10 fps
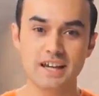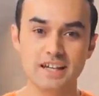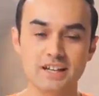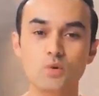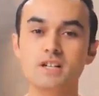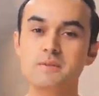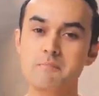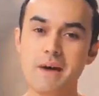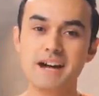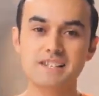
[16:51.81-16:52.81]
In order to
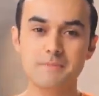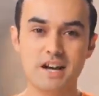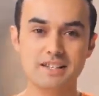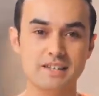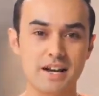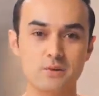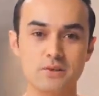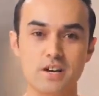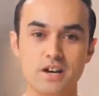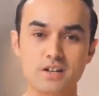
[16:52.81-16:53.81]
maximize sales,
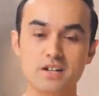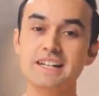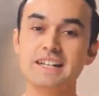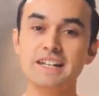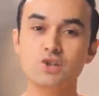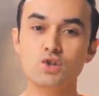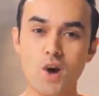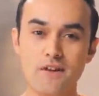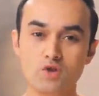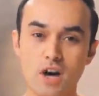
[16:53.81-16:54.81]
you're going to need to
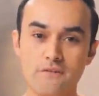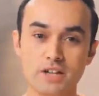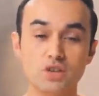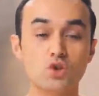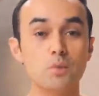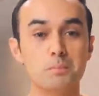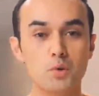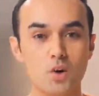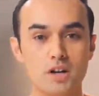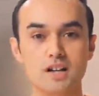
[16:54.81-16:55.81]
drive traffic to your
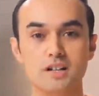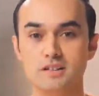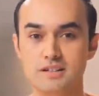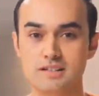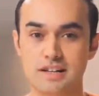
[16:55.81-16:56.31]
product listing.